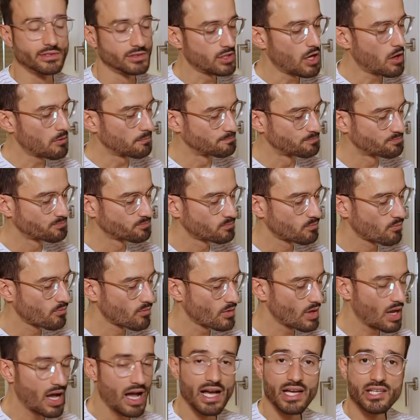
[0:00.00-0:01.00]
So,
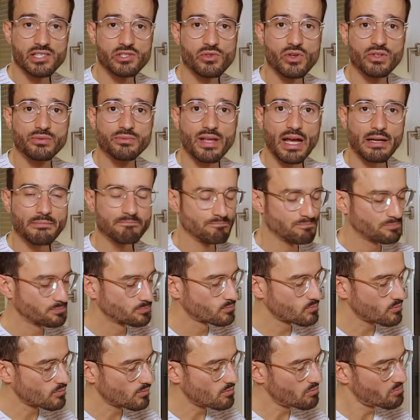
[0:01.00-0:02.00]
ice cream done.
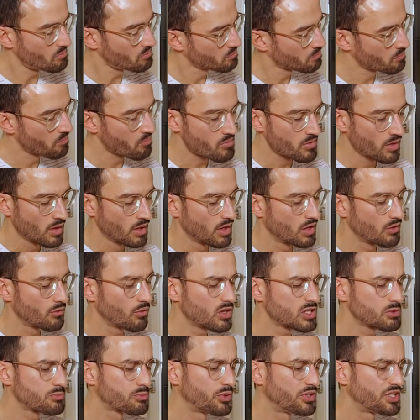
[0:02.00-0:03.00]
It
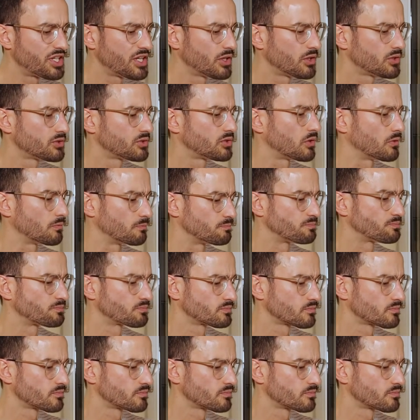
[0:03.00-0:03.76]
was pretty good though.